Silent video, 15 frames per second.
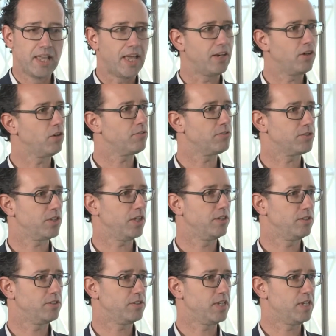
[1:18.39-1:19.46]
and all of a
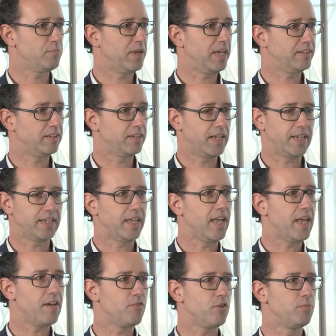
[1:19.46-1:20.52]
sudden you see a pattern like
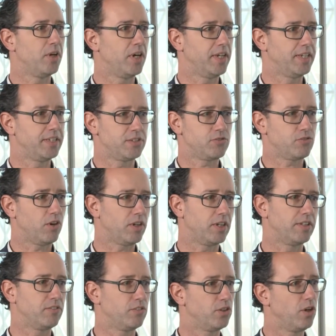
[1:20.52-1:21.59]
everybody is
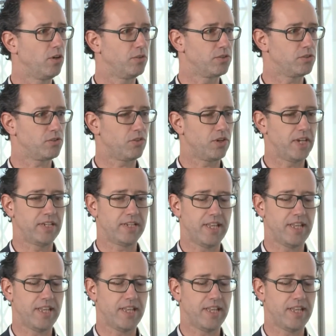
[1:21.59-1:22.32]
struggling to go on screen.